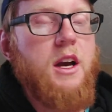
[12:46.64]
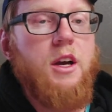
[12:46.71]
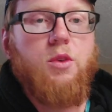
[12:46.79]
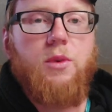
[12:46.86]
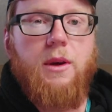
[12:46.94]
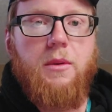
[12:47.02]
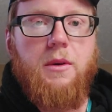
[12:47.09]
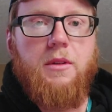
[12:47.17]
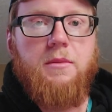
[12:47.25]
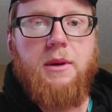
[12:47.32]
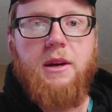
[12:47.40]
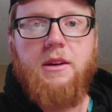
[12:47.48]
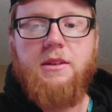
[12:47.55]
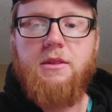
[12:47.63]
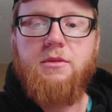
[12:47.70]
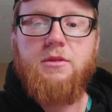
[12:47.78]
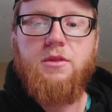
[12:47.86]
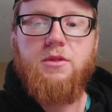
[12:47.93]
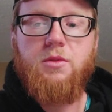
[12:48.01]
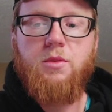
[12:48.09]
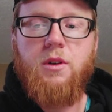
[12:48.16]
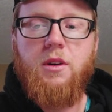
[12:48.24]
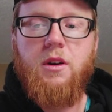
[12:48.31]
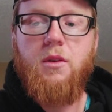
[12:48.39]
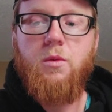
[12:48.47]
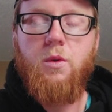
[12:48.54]
agree with, because he was also one
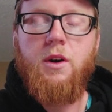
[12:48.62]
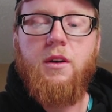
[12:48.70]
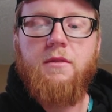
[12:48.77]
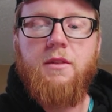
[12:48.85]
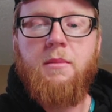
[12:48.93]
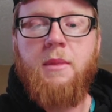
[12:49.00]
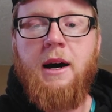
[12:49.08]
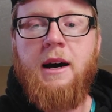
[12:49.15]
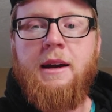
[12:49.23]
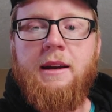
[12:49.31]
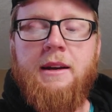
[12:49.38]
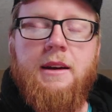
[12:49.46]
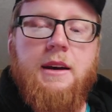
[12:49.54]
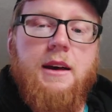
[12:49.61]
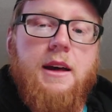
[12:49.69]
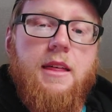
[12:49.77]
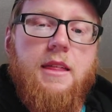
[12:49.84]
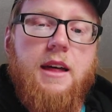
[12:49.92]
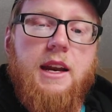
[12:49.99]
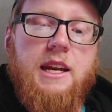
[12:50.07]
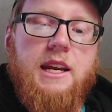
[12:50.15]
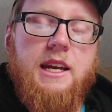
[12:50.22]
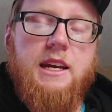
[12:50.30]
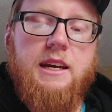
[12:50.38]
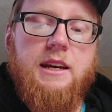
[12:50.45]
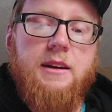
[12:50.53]
one of the mind that
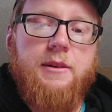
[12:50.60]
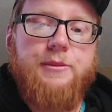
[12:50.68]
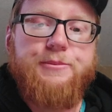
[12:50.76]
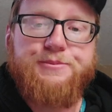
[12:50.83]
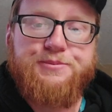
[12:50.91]
he,